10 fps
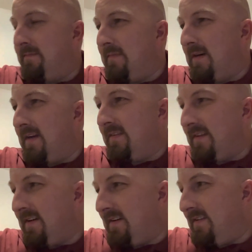But,
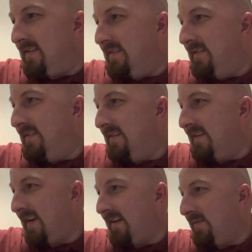uh,
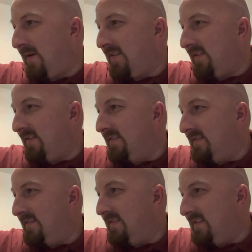yeah, the weather,
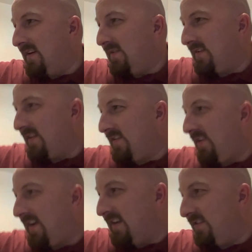you know, is going to
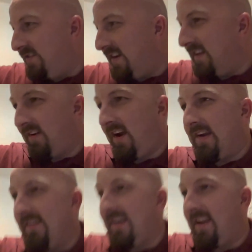start getting shitty around
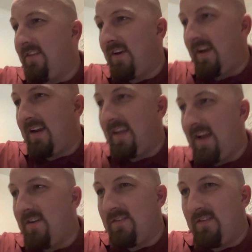here again, so I got to get
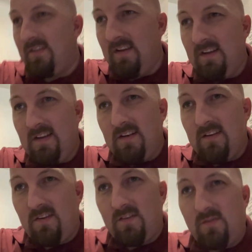out and
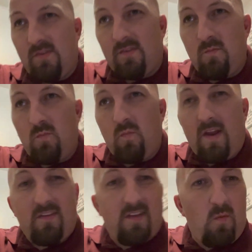start doing some
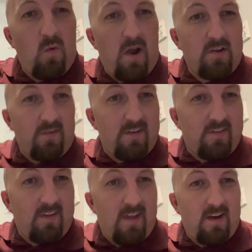Wednesday
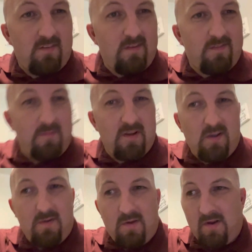wanderings again. I don't know if I'm going to
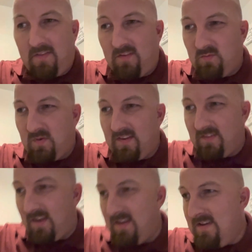go anywhere this Wednesday.